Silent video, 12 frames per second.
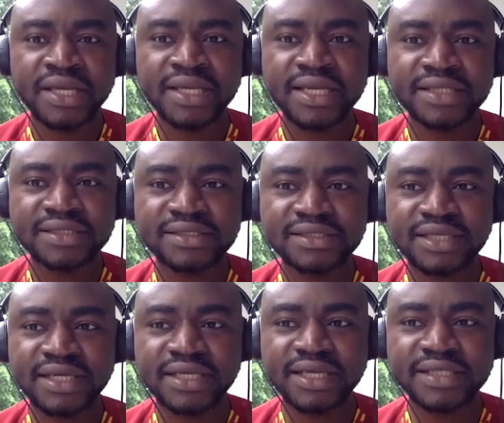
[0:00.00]

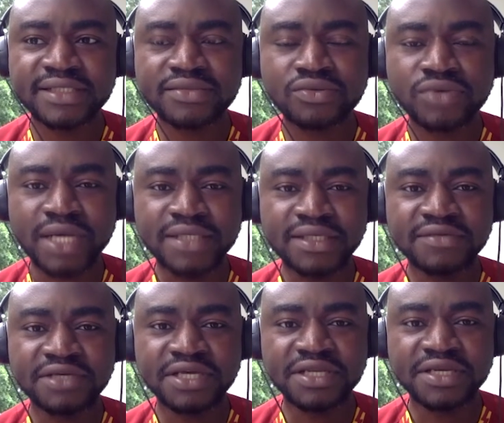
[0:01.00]
Let's look at it
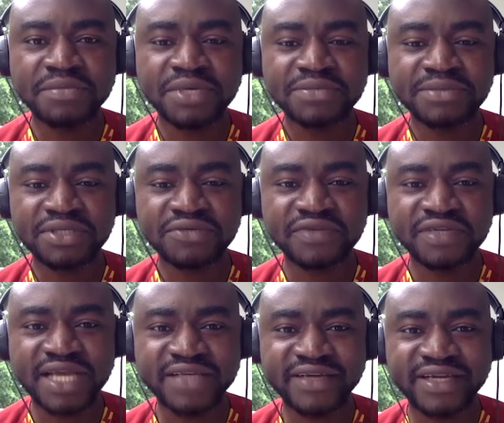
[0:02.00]
in the perspective of the
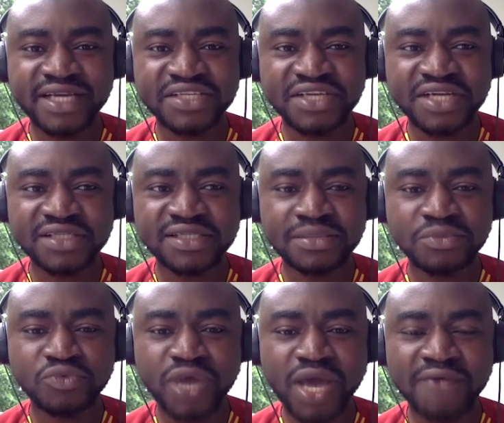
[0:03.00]
Nigerian national team.
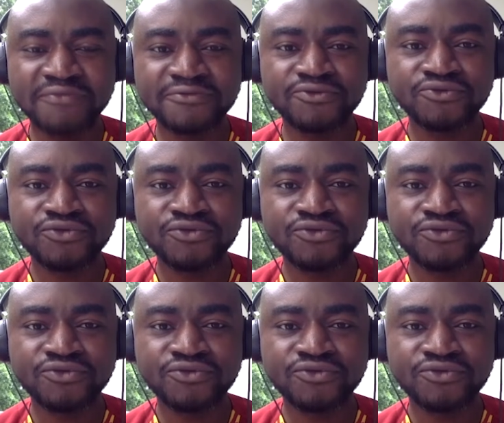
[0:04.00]
We have